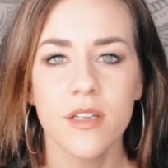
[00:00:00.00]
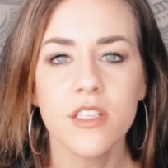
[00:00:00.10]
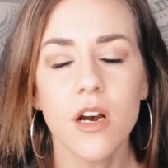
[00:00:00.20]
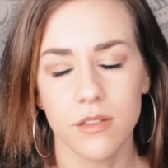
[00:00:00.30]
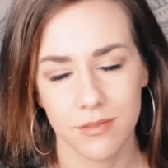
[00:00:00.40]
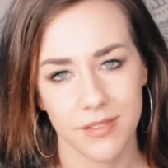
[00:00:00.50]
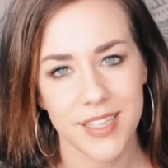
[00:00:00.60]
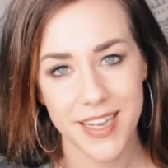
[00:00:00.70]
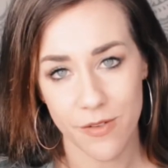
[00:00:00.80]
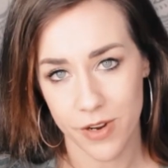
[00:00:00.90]
So
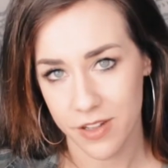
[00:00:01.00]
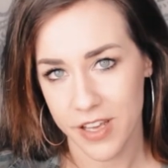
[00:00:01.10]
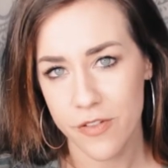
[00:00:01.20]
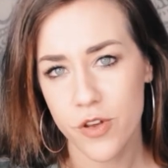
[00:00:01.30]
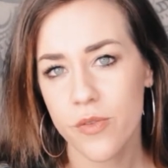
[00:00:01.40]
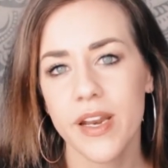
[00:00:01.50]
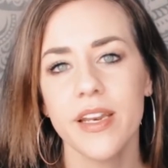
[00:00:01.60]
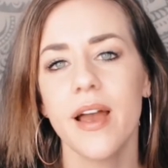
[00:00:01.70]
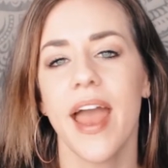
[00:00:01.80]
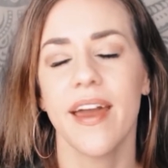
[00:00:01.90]
let's get real. If you're ready
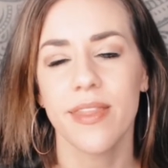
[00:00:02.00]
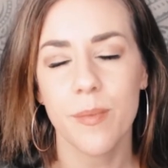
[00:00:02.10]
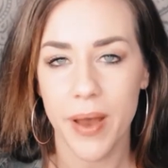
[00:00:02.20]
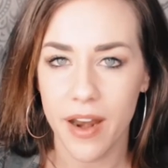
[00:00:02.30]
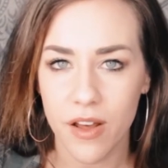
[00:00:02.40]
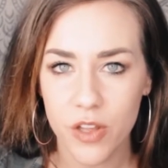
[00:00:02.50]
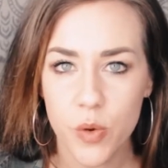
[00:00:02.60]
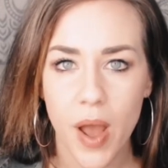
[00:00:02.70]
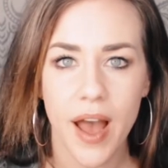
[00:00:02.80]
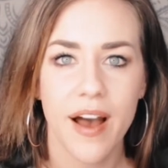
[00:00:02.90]
to end the battle
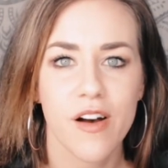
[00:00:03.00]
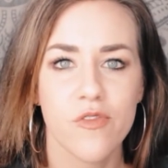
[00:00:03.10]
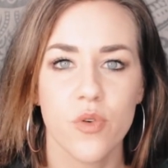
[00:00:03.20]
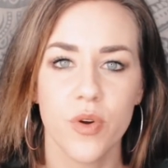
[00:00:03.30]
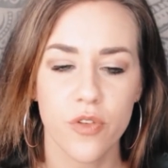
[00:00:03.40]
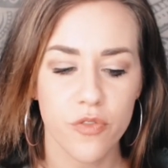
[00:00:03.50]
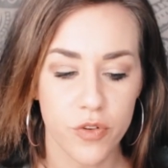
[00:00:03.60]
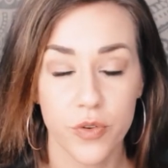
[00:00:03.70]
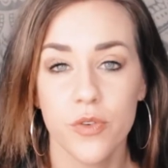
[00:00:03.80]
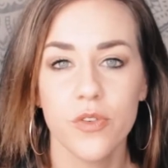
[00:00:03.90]
you have with
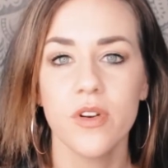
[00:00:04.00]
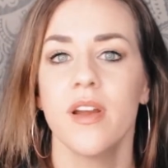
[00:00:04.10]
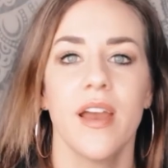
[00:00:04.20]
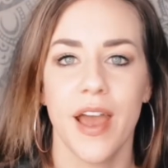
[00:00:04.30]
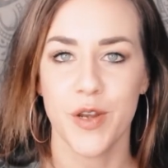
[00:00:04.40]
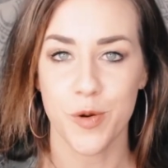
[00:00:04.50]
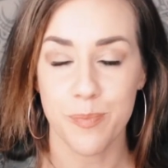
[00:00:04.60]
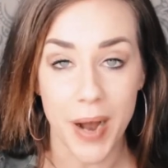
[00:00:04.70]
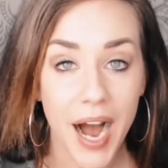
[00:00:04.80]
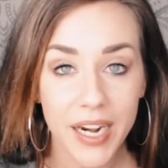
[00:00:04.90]
food and your
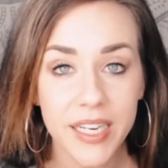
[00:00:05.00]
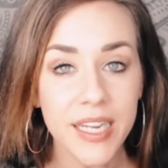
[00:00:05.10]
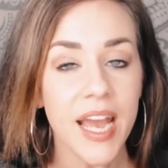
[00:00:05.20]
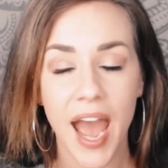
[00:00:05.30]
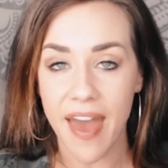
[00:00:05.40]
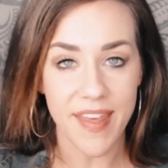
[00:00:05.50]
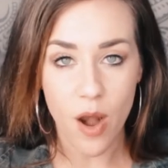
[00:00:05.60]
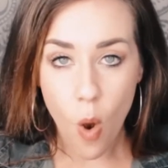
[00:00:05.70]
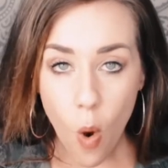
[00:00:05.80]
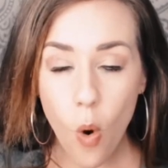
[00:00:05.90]
body and
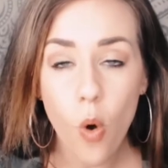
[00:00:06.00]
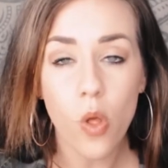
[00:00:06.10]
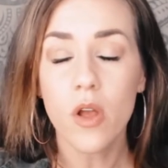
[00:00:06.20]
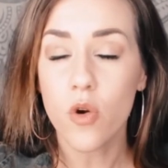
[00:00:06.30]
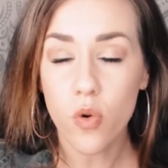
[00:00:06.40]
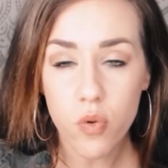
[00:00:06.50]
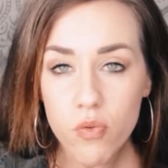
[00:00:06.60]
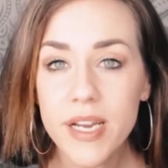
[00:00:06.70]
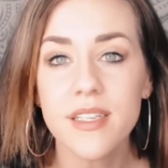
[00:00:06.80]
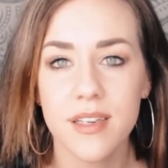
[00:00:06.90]
that whole
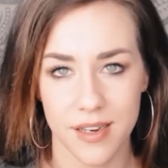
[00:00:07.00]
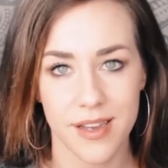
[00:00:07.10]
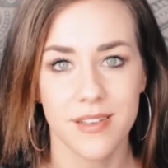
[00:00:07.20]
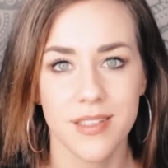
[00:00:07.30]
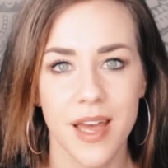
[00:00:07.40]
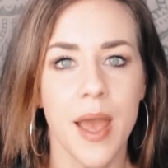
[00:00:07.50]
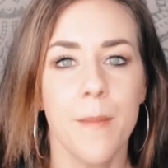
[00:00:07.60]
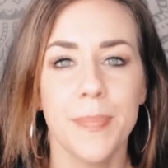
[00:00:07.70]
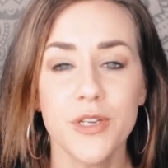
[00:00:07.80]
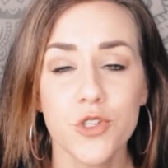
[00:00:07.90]
craziness,
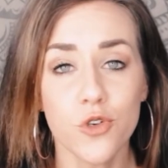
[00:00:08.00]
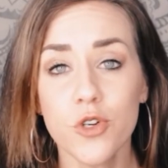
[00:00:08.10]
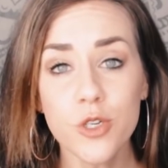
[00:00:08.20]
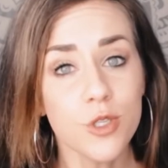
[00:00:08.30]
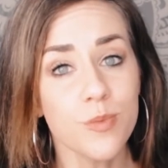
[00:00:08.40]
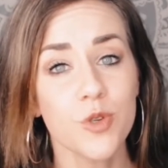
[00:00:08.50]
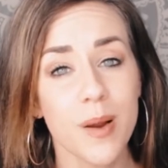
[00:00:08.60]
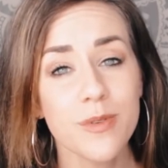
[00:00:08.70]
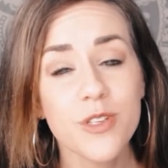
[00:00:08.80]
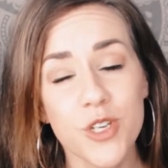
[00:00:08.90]
be sure you
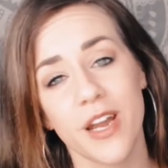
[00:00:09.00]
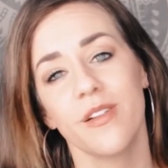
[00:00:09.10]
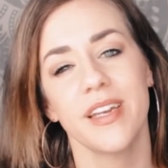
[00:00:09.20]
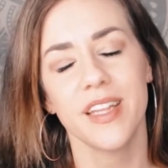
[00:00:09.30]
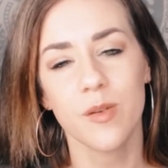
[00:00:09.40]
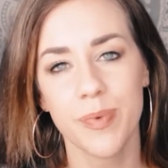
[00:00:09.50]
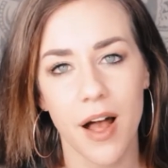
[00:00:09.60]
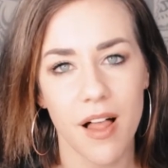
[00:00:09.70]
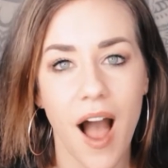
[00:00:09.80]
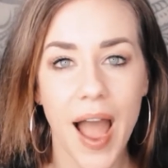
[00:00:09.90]
subscribe to the channel and hit the
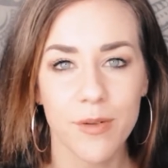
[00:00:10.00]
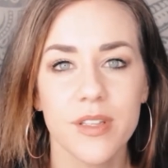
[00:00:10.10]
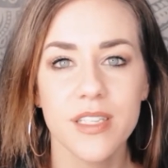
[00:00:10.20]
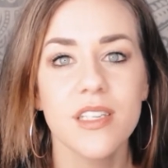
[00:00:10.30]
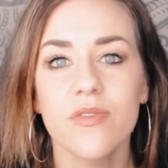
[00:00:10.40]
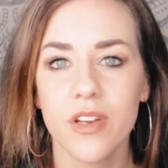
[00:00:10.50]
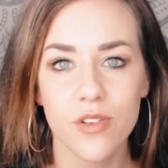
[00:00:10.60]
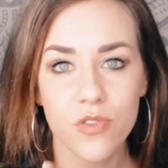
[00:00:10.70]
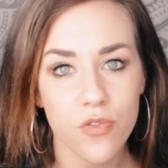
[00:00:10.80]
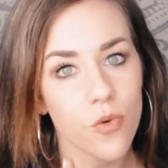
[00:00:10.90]
bell. I release these
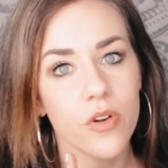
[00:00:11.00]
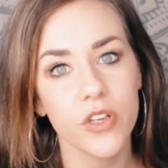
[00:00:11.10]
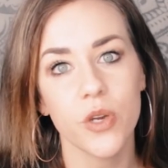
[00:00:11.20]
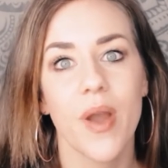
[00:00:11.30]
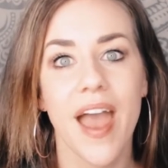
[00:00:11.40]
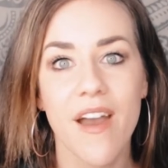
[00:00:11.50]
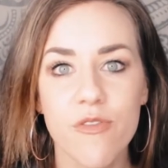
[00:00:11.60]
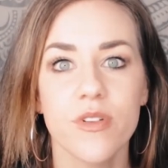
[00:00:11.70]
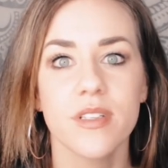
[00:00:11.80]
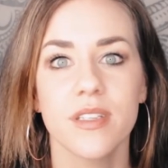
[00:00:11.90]
videos for you
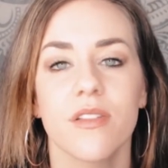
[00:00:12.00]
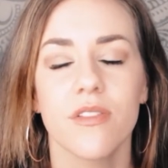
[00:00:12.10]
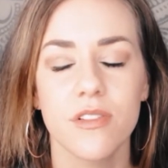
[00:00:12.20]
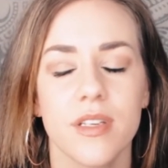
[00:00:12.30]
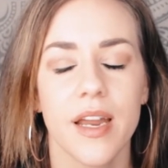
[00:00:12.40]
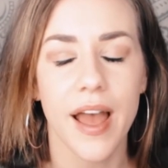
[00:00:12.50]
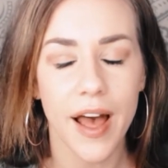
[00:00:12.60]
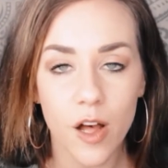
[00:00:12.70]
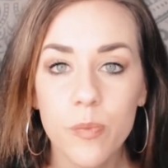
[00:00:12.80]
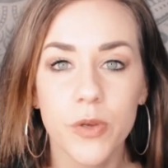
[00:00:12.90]
every single Thursday to
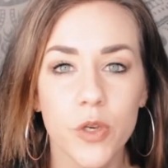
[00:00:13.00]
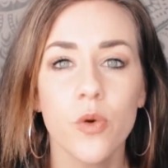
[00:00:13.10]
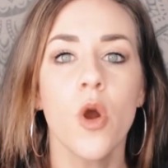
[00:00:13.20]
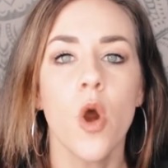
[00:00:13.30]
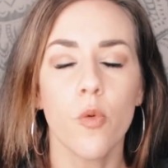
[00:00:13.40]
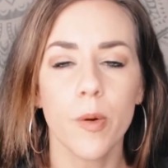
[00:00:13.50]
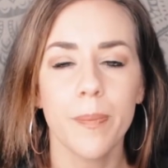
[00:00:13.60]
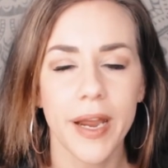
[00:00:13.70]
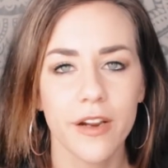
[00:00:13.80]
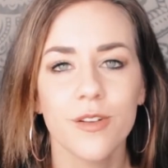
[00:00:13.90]
help you
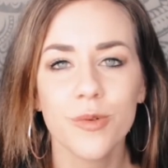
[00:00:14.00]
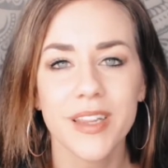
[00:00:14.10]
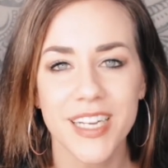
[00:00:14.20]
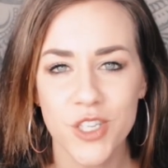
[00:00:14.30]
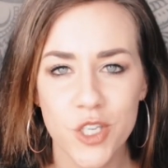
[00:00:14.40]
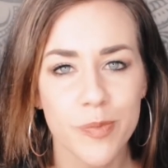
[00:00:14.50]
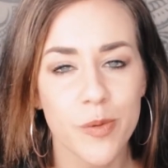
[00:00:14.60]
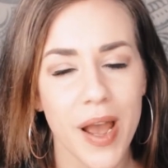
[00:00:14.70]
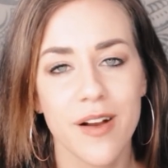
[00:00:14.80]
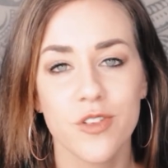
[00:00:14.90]
repair the relationship you
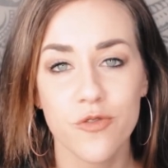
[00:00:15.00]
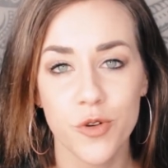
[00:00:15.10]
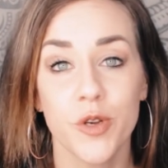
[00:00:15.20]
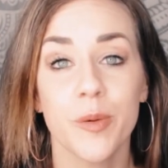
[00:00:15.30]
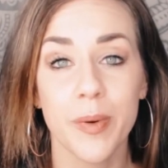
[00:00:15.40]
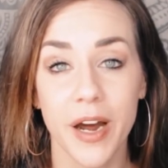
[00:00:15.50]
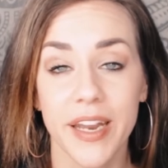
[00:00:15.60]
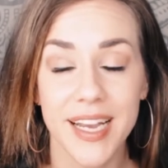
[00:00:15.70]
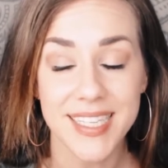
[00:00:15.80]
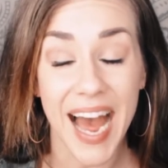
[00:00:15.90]
have to food in your body
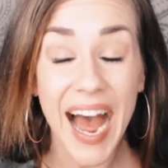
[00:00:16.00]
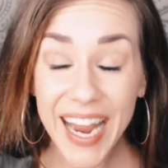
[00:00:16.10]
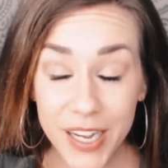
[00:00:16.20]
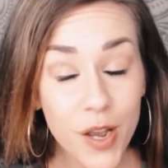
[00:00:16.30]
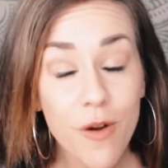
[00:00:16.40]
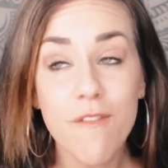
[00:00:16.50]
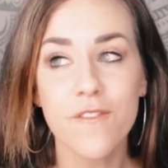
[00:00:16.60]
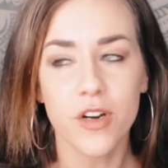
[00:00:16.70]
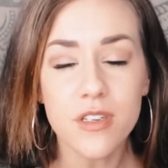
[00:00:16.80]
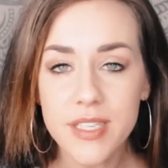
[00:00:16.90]
because I know
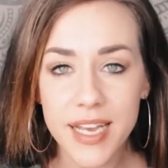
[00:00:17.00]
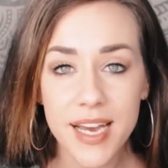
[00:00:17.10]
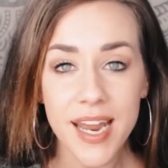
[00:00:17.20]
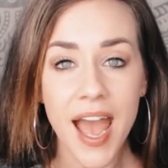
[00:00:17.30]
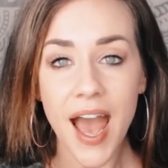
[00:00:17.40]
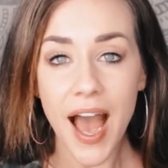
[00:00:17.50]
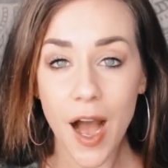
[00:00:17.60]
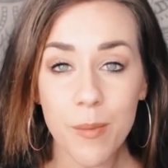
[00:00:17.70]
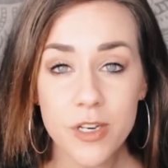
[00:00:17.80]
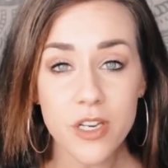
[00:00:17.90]
firsthand
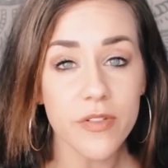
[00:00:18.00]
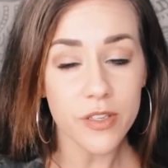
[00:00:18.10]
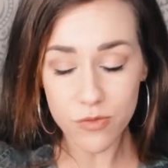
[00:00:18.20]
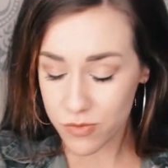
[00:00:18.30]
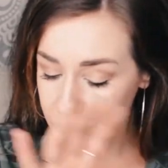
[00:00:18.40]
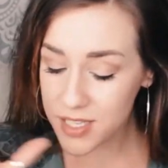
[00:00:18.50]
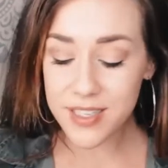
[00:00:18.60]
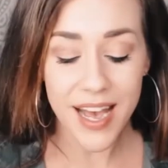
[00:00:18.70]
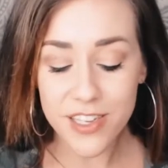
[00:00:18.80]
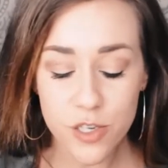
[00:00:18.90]
how much of a
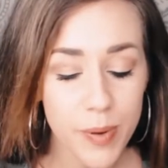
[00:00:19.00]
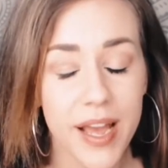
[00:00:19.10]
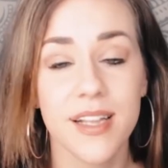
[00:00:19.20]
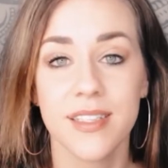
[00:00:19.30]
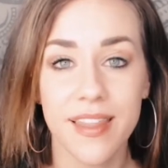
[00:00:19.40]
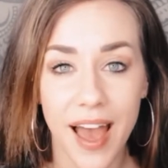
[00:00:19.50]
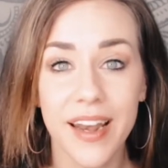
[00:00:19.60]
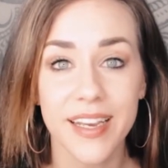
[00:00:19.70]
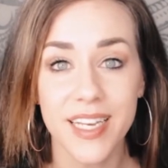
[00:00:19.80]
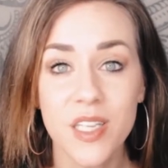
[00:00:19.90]
disaster pants
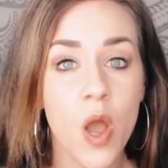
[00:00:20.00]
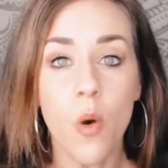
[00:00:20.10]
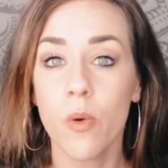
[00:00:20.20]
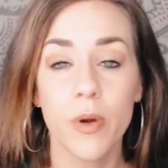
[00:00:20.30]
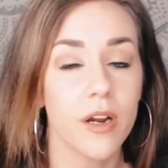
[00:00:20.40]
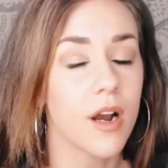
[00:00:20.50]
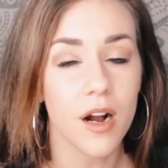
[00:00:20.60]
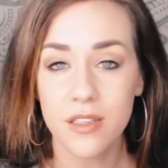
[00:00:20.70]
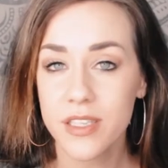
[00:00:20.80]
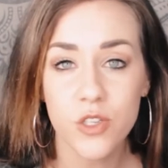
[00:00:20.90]
that is when we are
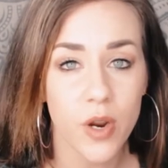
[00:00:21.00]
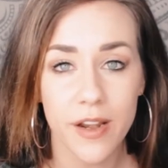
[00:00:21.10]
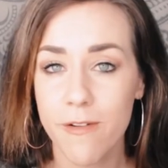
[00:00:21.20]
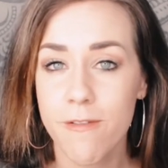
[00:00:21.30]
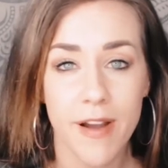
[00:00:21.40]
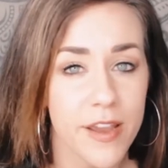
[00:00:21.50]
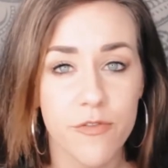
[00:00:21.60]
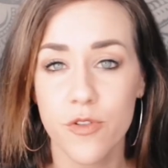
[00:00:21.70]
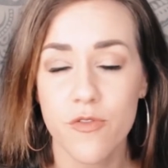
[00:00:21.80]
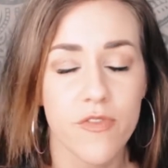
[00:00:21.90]
constantly trying to fight
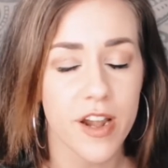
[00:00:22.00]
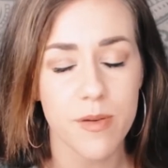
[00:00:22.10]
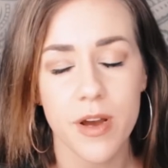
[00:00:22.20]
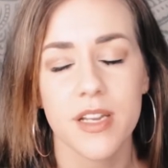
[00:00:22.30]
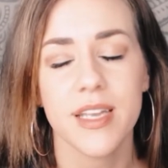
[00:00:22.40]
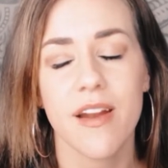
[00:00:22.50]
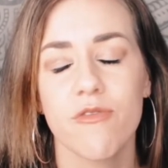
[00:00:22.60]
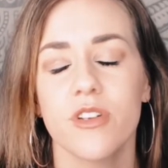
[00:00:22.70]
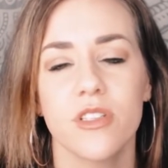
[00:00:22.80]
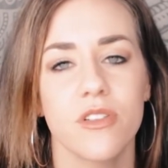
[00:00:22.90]
food and fight our bodies
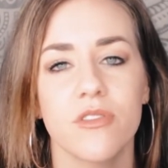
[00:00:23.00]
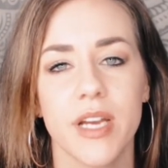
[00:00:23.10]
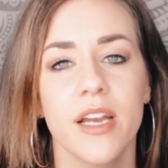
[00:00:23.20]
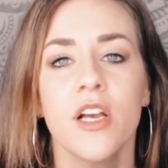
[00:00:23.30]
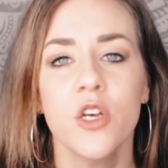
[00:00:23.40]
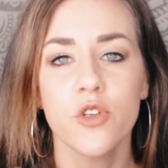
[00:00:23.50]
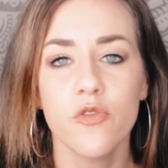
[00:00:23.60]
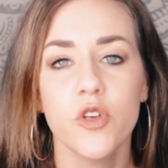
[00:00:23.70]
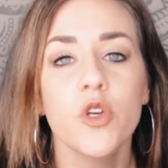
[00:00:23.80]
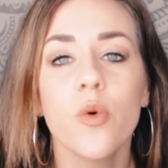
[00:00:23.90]
every single day. So
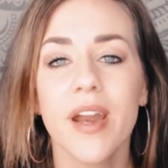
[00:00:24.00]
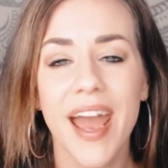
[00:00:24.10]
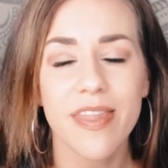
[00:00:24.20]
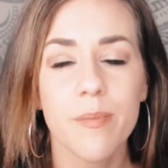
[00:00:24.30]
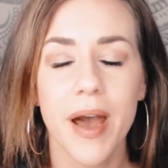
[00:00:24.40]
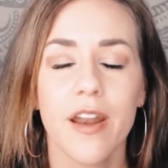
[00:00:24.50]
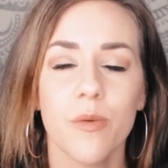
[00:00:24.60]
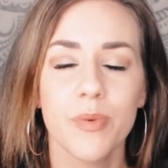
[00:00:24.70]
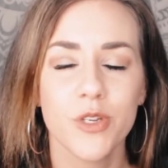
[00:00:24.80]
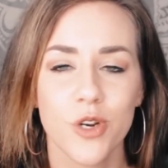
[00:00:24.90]
if you want to end the battle,
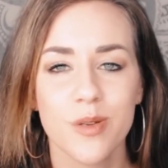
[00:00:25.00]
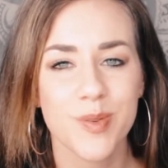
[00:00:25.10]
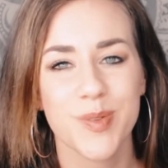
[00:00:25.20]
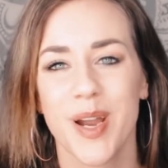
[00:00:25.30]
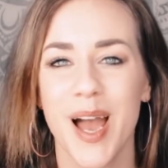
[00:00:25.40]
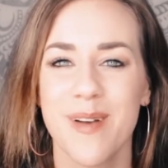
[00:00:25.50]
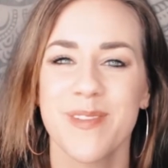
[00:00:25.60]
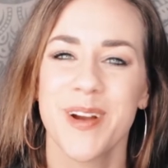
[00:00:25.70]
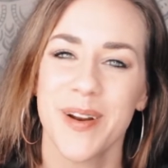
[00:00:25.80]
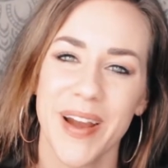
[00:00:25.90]
be sure to subscribe
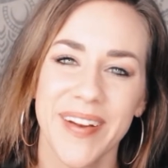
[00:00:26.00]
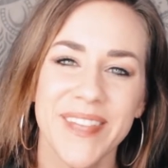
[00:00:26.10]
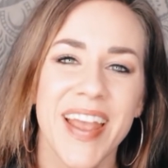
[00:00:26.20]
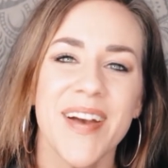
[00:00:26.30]
right away.